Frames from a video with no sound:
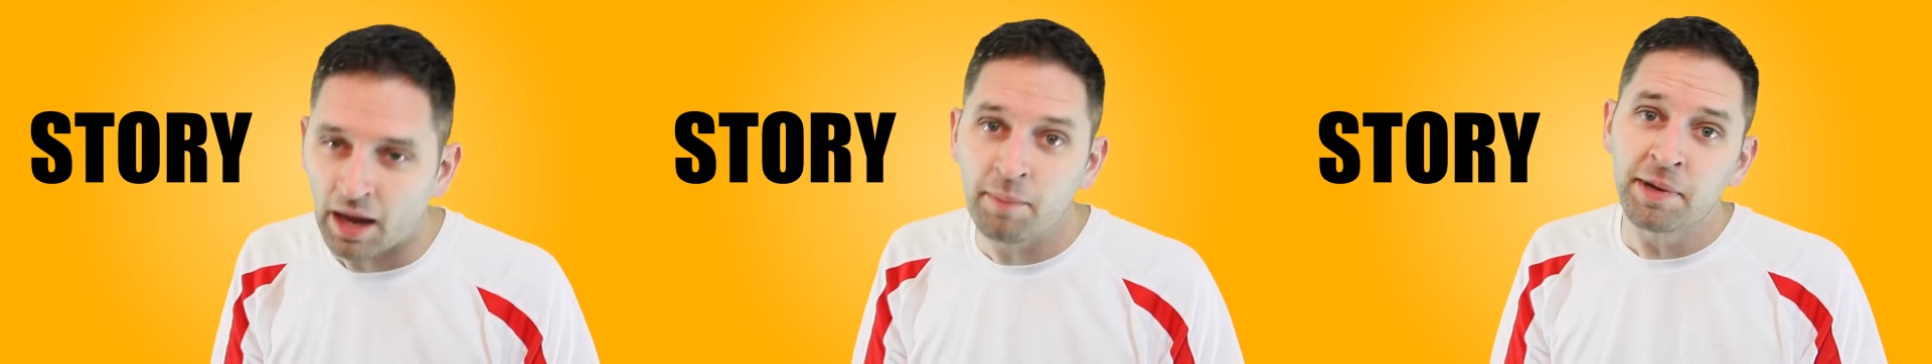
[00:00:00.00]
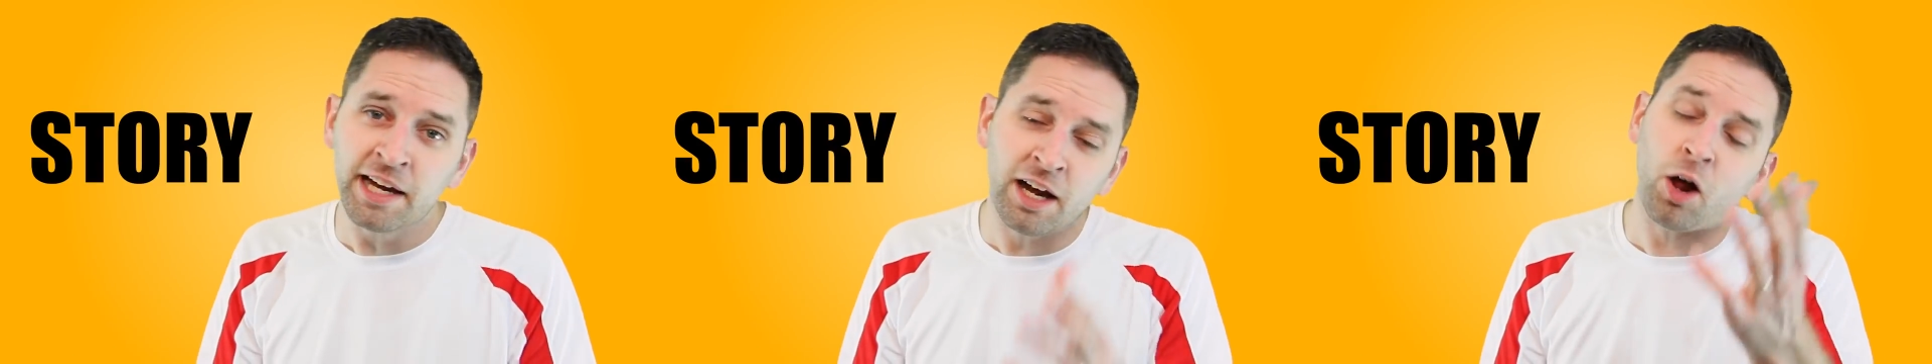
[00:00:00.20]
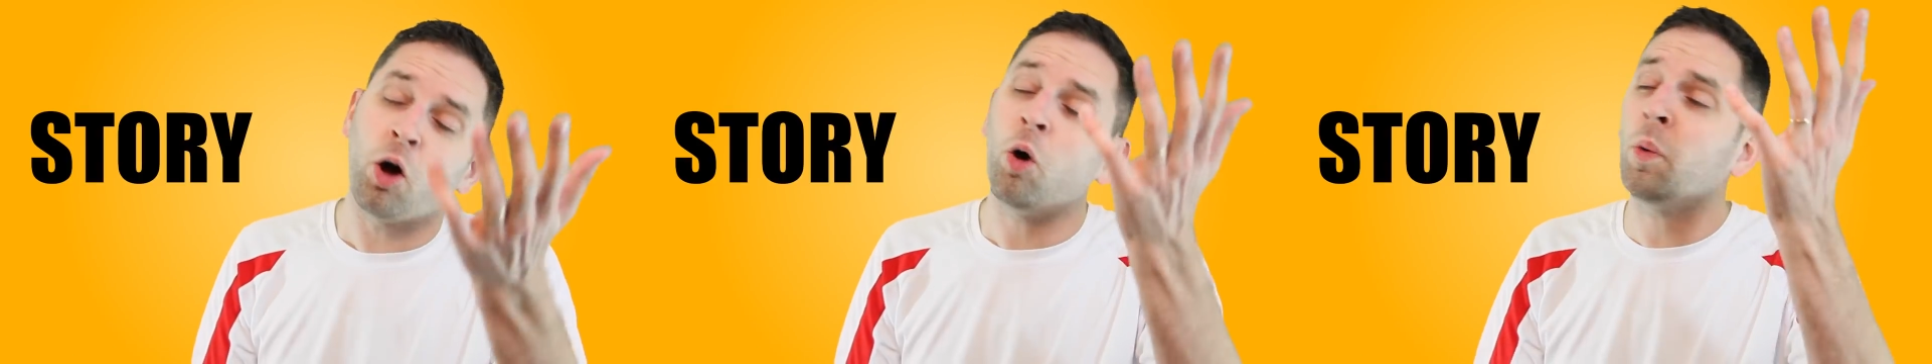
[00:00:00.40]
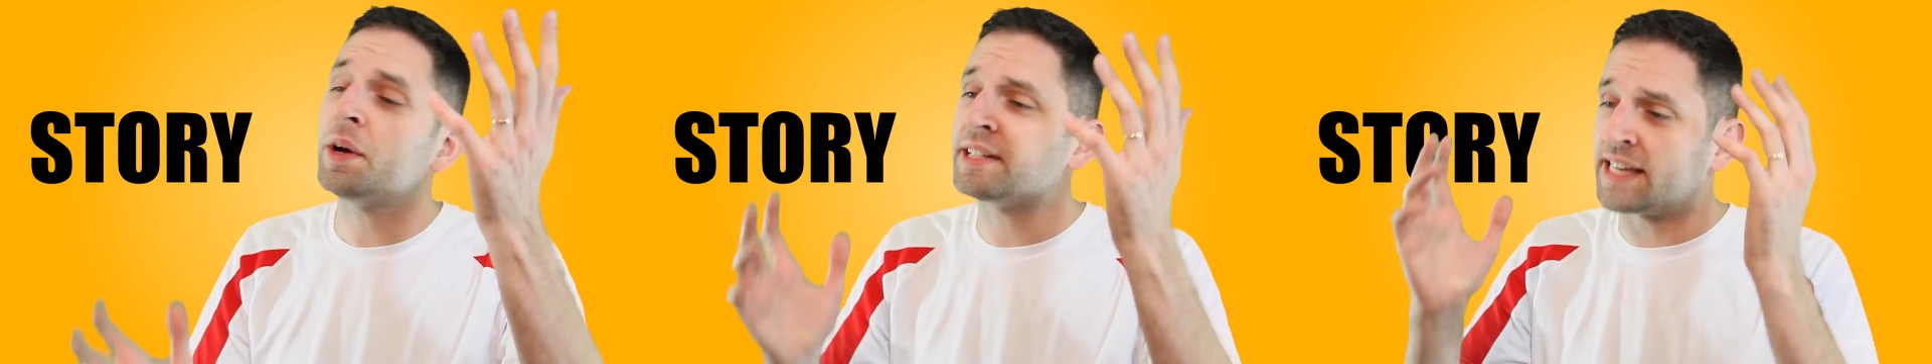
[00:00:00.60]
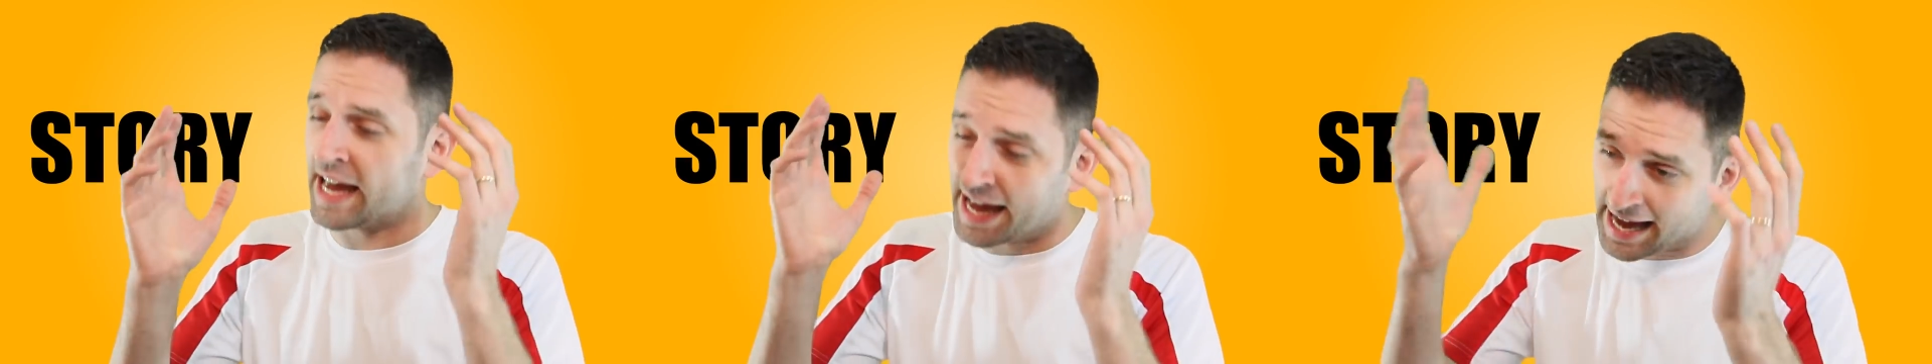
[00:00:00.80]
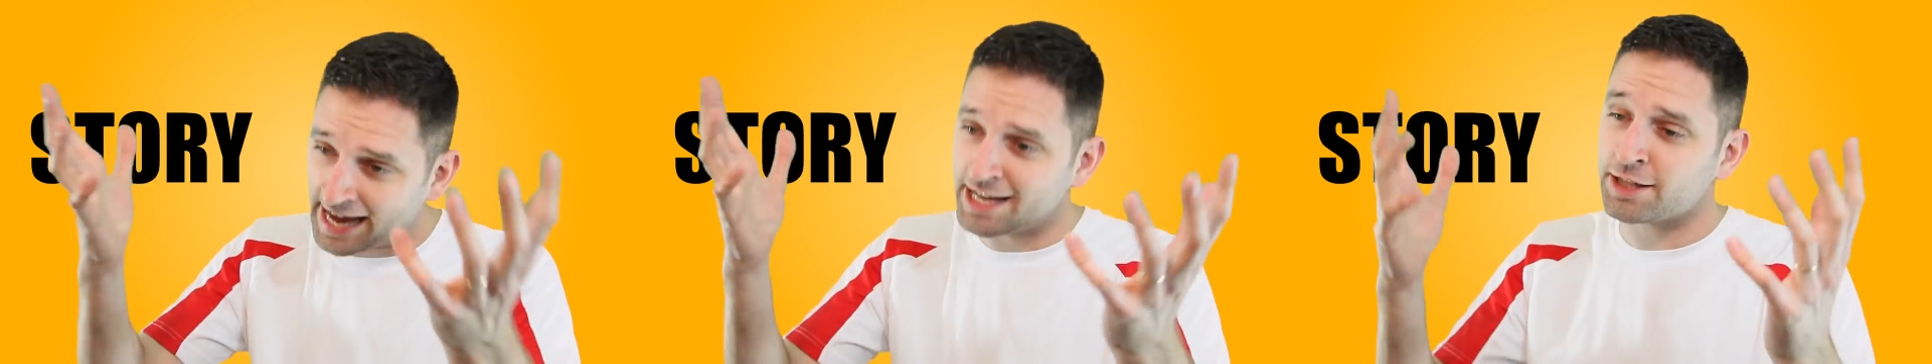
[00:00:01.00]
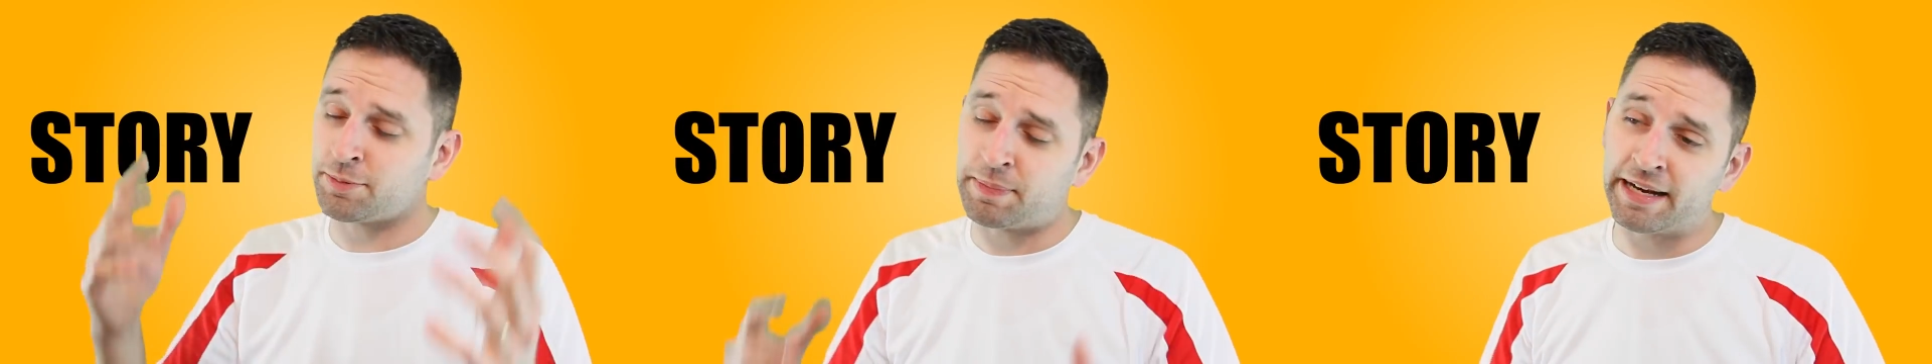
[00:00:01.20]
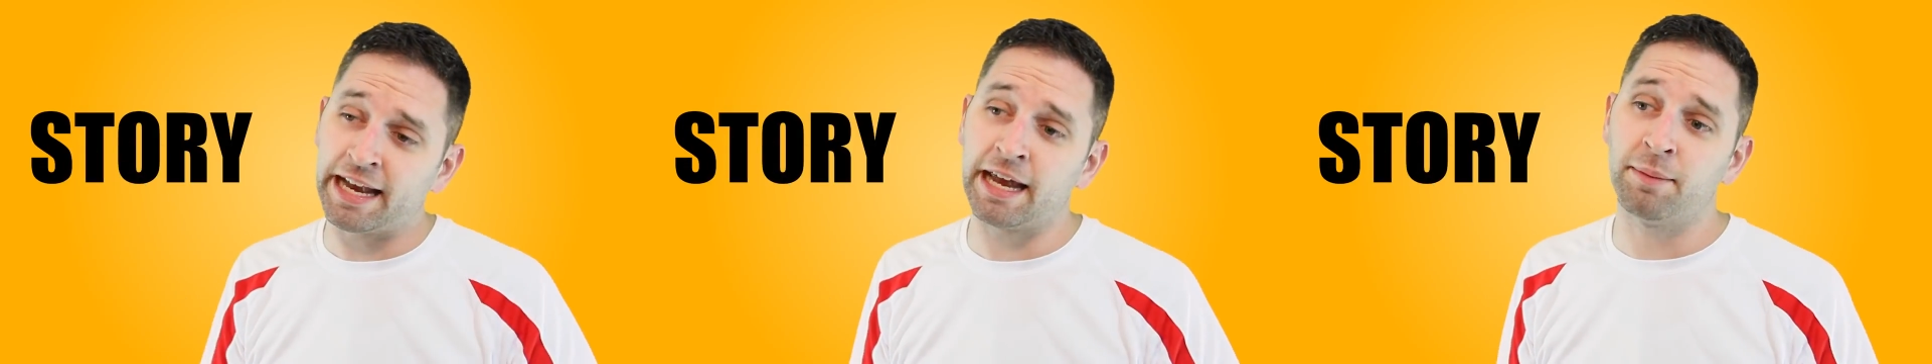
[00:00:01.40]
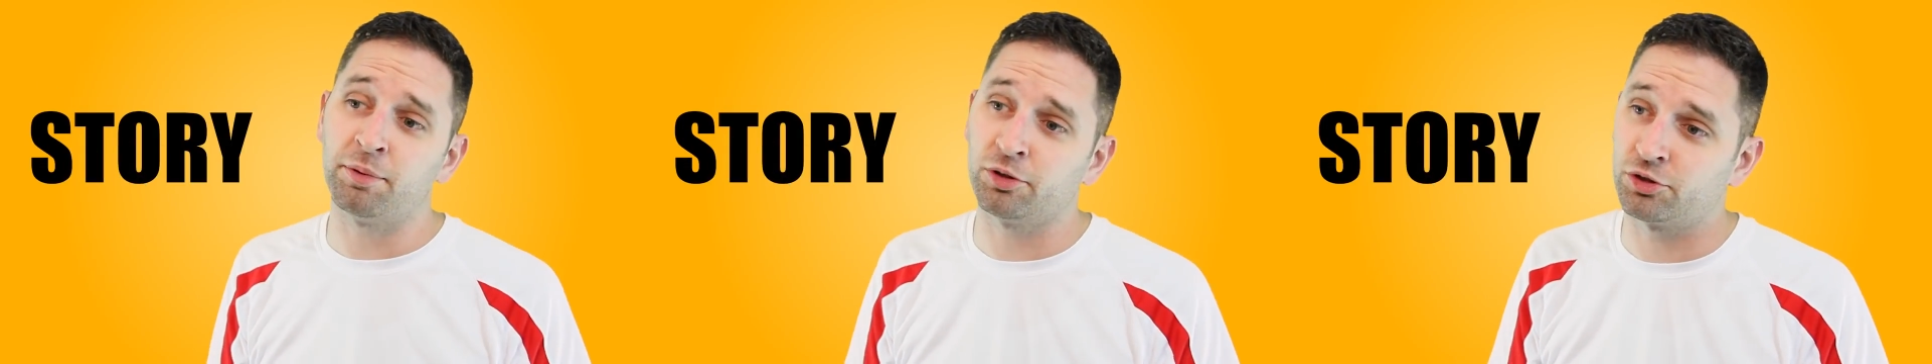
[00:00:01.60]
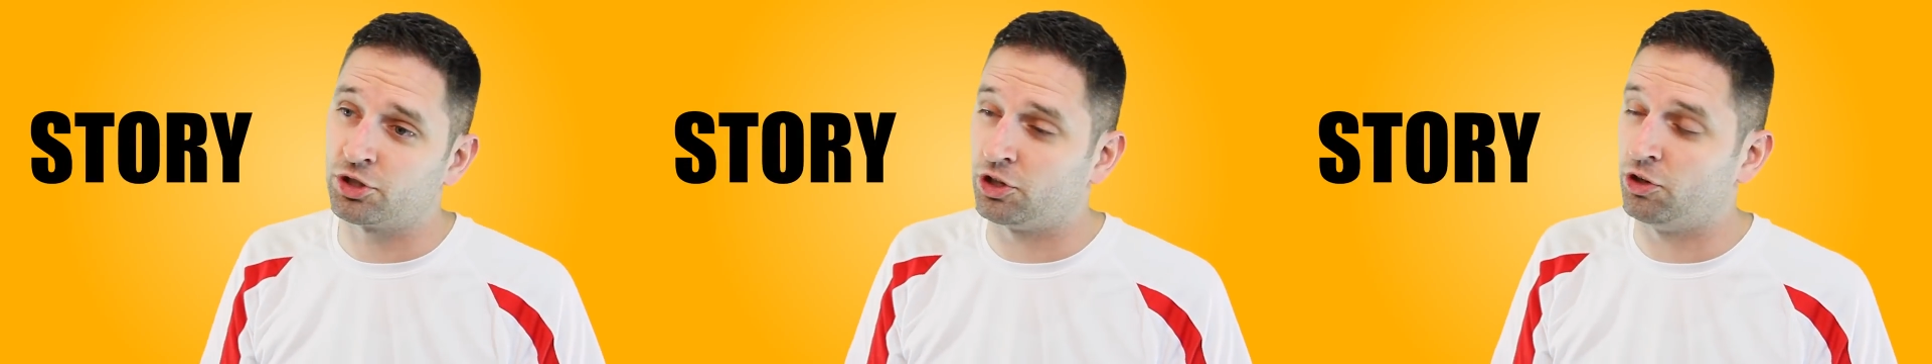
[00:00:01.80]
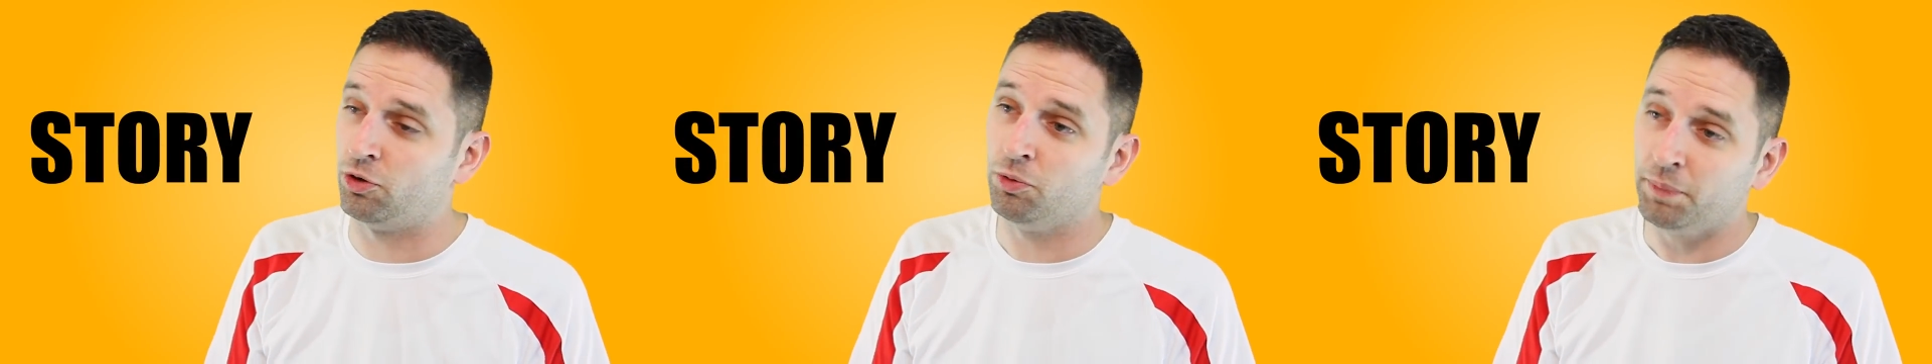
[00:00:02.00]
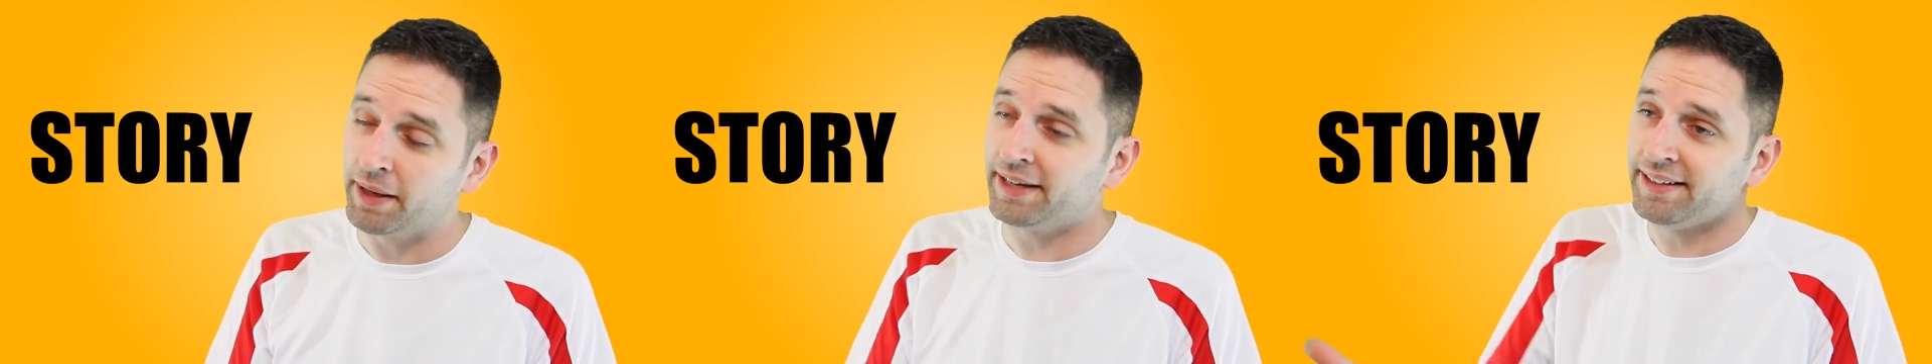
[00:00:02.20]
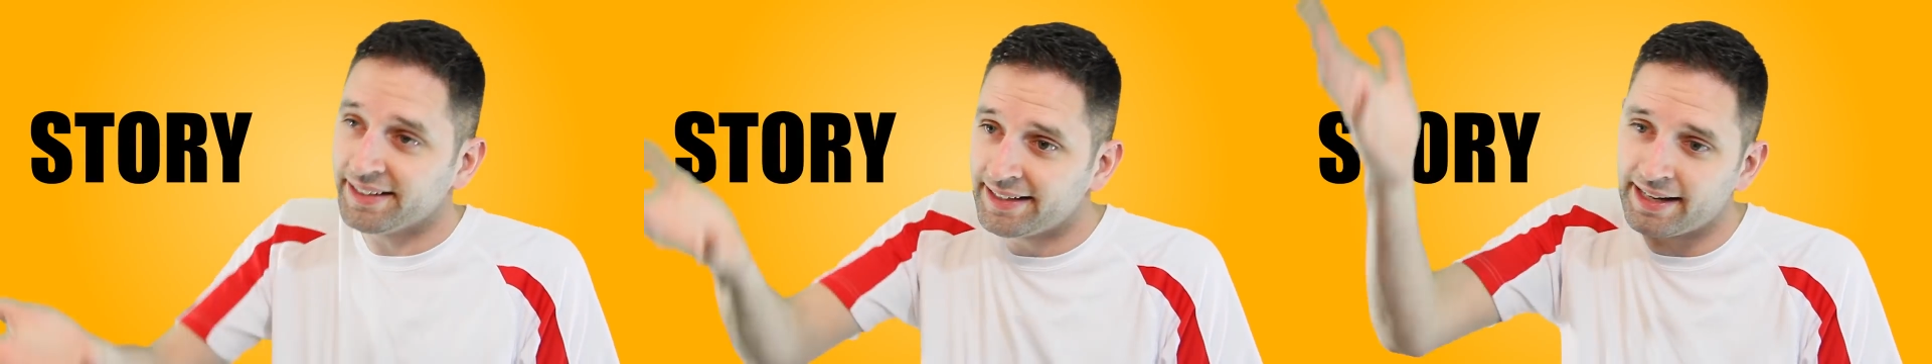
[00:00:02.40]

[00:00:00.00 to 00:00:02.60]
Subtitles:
I mean, it always has been able to, but